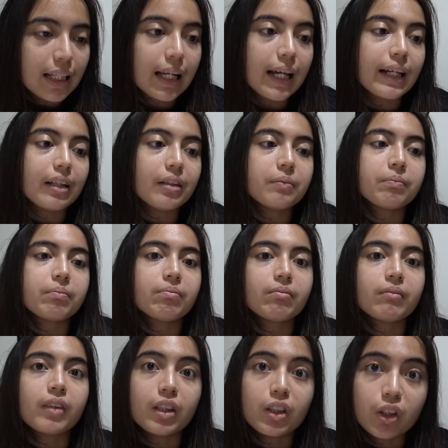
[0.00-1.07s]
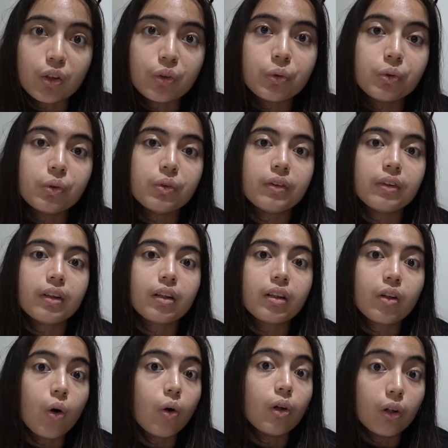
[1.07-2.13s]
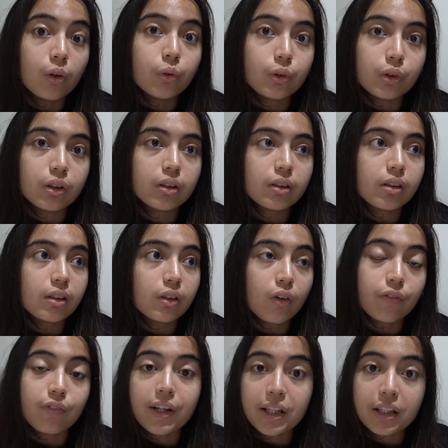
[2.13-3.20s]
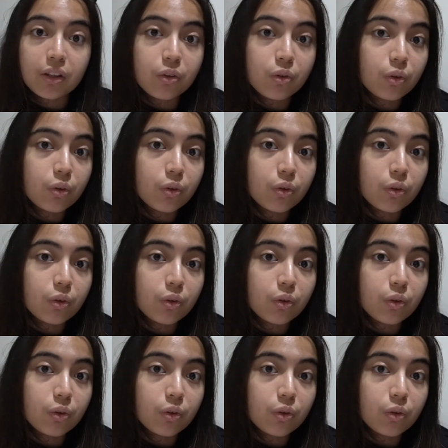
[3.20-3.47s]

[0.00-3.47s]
Like you could lose your faith, you